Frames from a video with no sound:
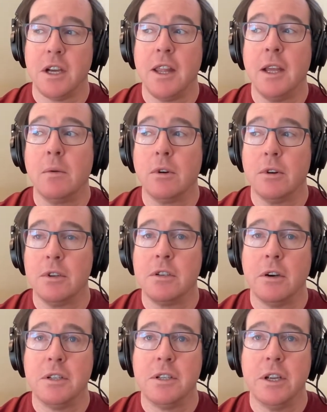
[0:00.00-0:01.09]
I think we're going to
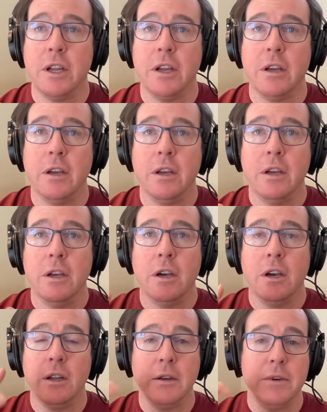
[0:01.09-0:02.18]
start seeing
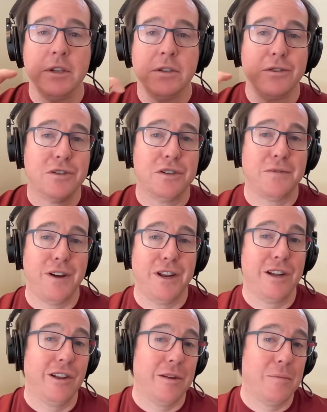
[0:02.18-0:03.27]
uh, the researchers
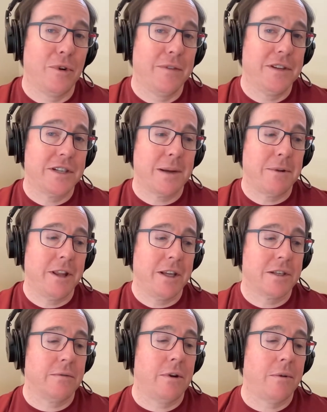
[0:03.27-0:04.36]
finding a lot more of this type of thing.
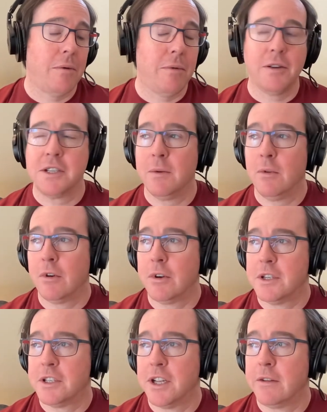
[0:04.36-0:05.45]
So I'll, I'll, I'll say we're
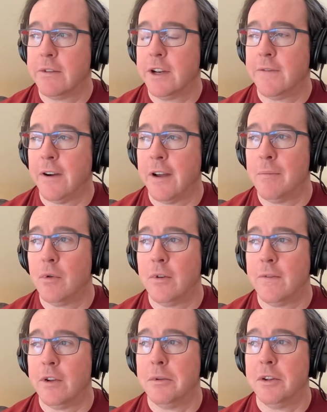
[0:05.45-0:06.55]
going to say three to five more
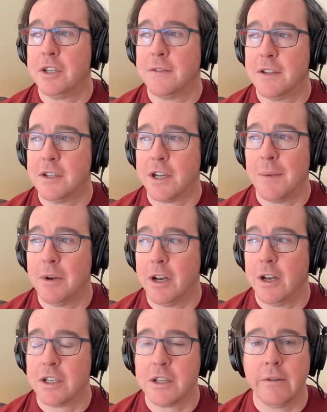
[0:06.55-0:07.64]
vulnerabilities of this type in the
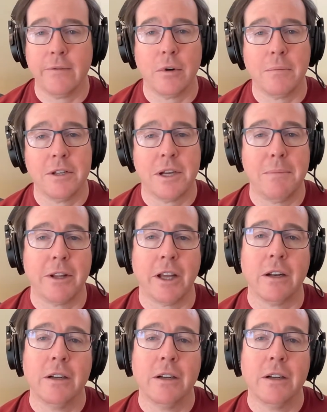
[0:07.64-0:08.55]
next three four months. How about that?